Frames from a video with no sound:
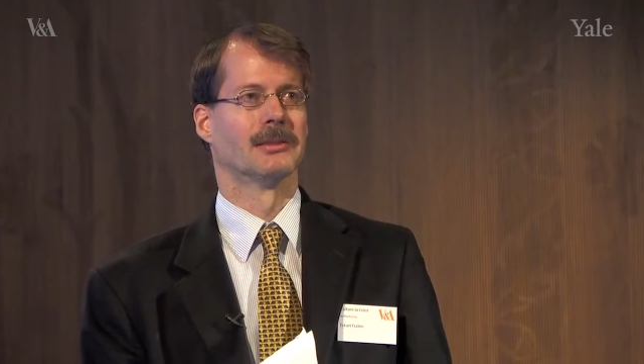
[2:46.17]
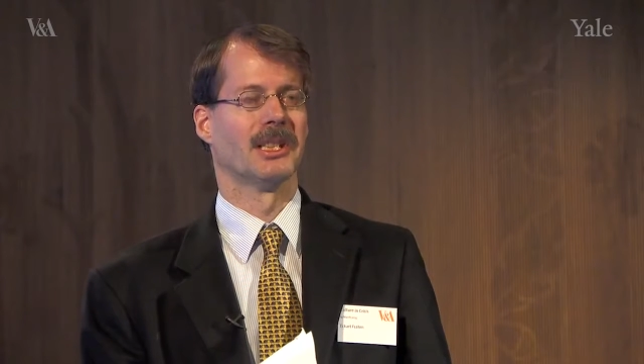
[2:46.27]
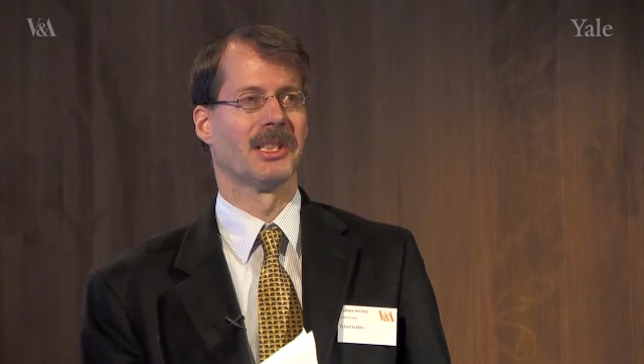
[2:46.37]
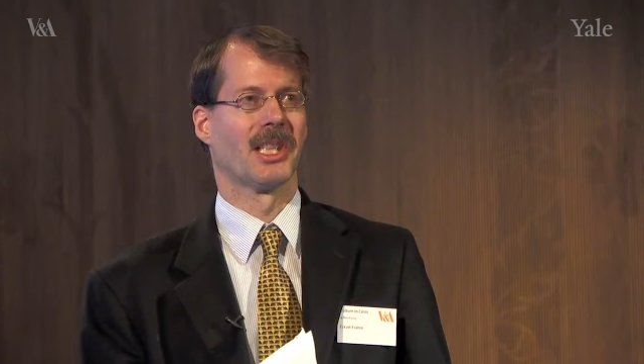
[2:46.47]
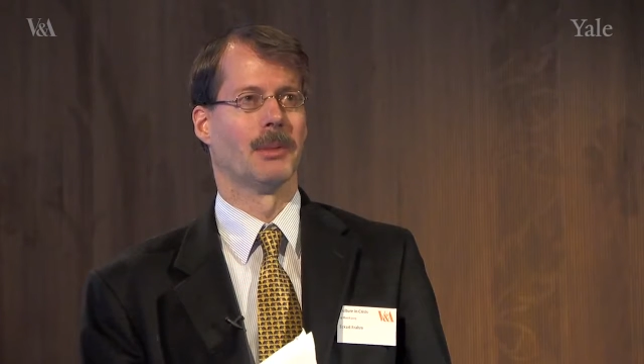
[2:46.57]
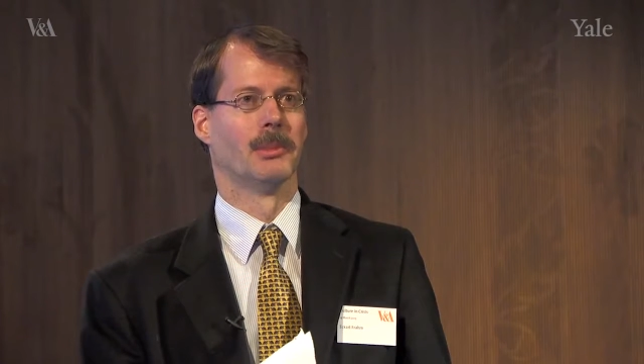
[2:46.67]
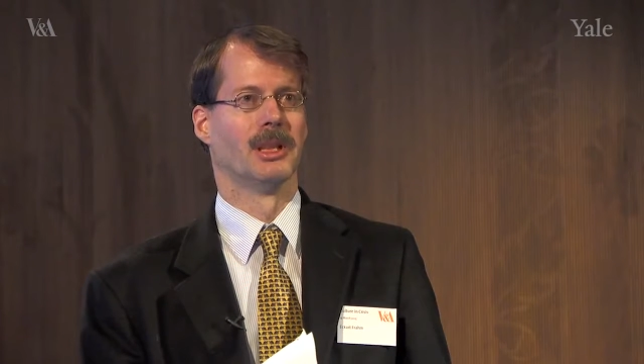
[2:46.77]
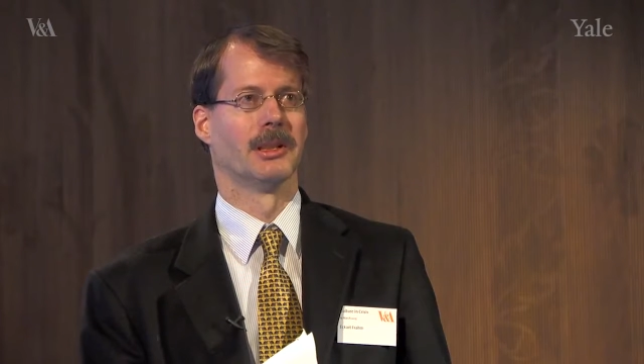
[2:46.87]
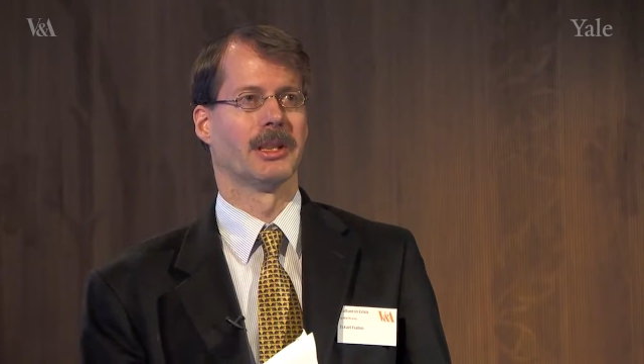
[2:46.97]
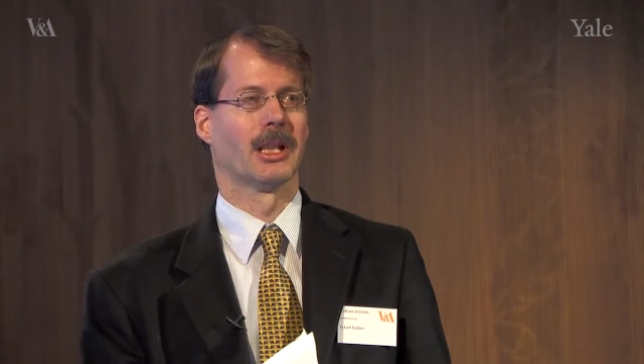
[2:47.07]

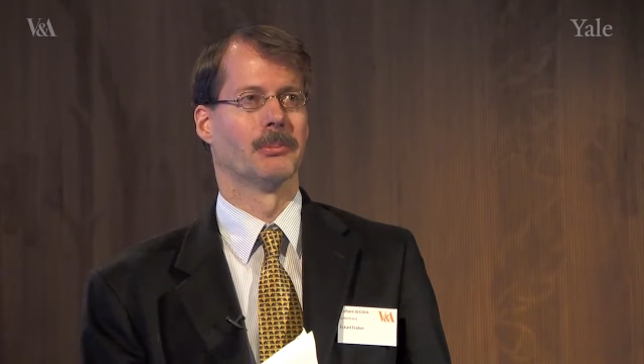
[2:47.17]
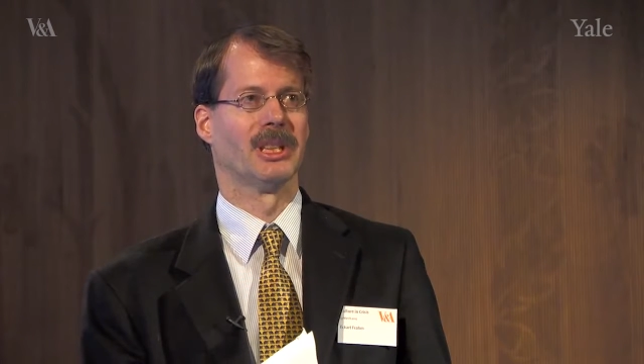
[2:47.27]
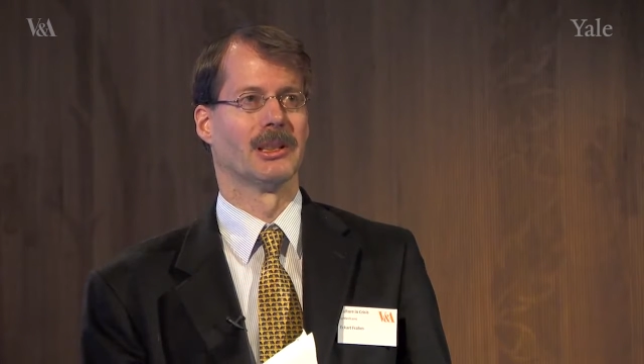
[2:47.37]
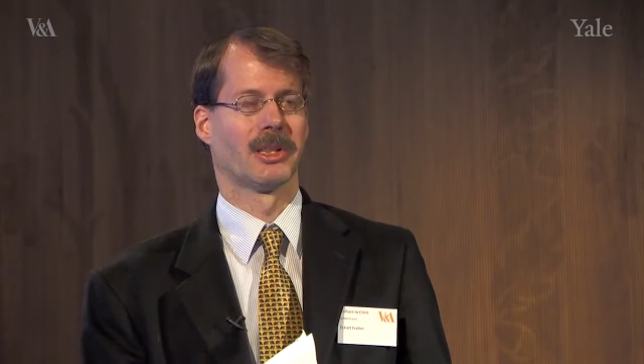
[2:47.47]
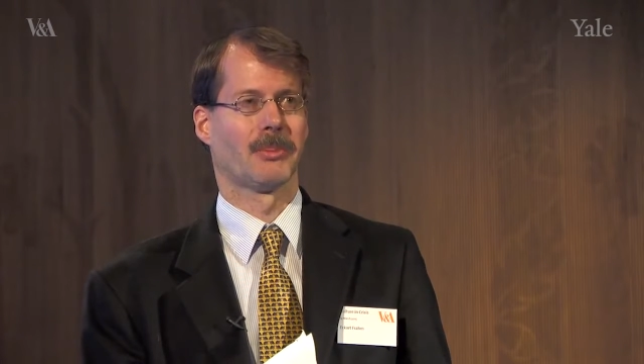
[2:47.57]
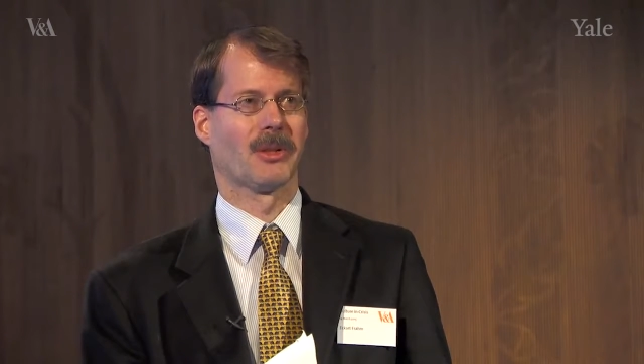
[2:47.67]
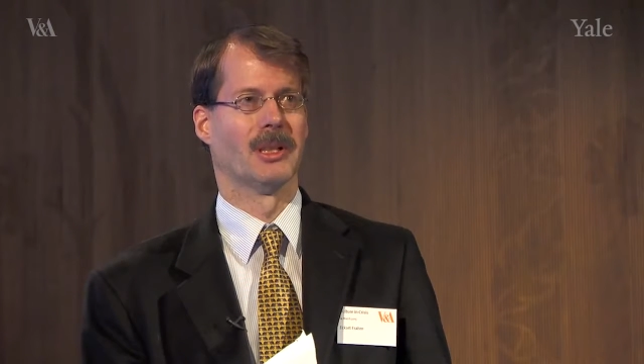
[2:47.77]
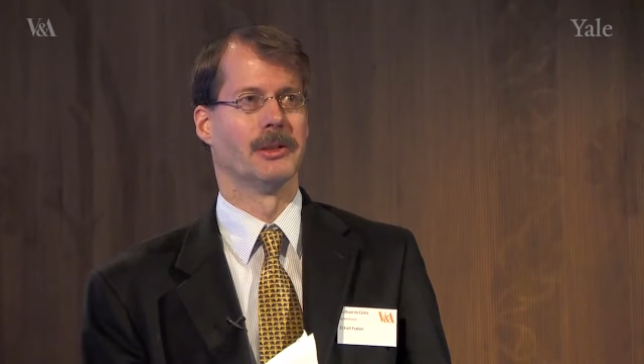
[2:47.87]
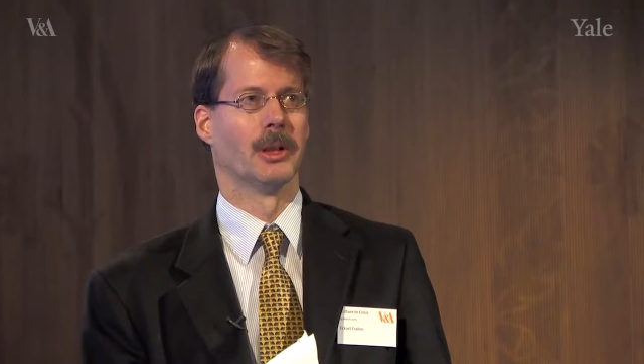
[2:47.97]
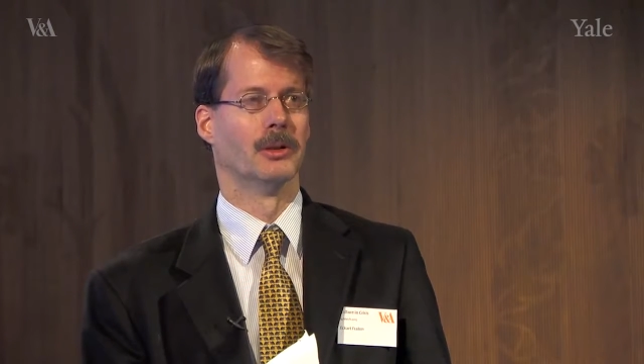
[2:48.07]
reassemble in Erbil and
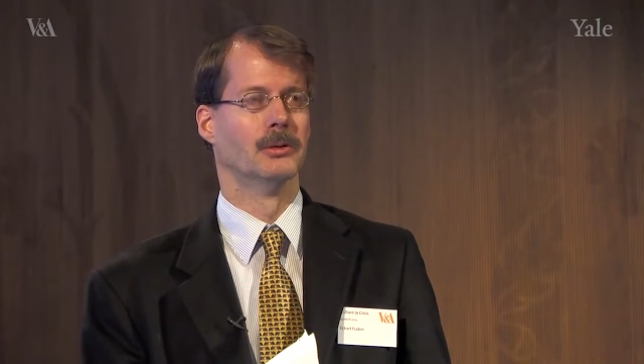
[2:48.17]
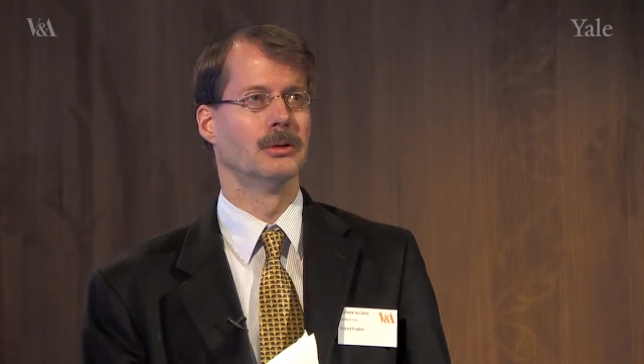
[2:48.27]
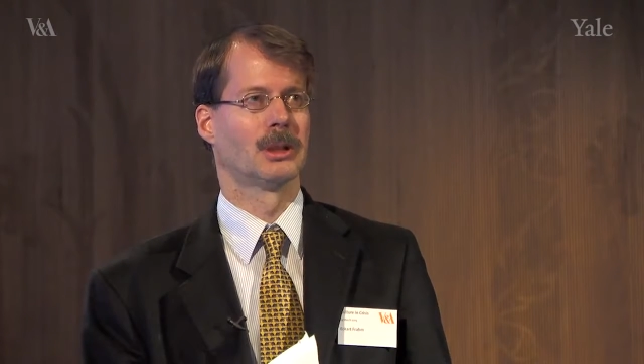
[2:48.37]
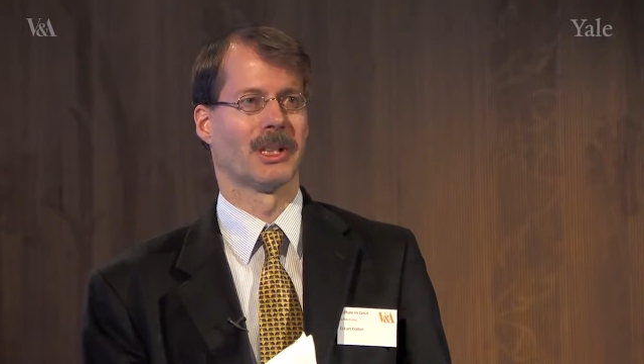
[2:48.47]
especially in Dohuk,